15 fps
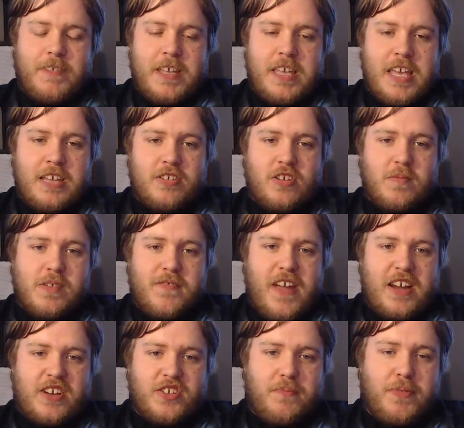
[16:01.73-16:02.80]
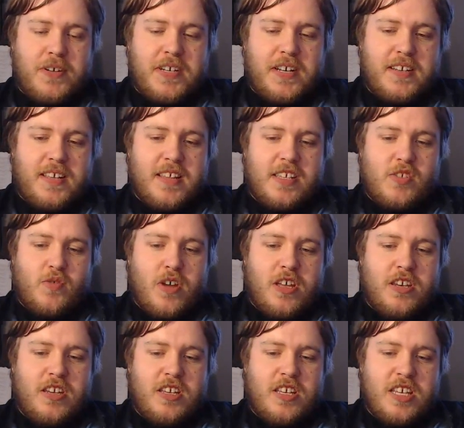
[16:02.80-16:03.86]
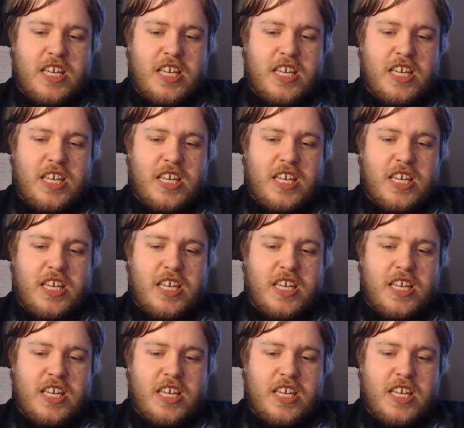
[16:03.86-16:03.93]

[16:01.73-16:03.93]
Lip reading: in terms of actually predicting this one,